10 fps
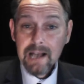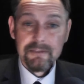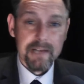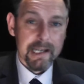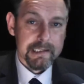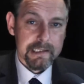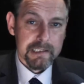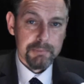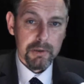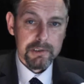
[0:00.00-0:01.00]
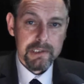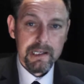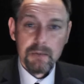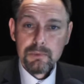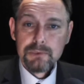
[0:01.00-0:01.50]
advocating this
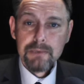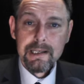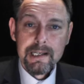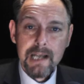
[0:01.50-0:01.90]
policy and was written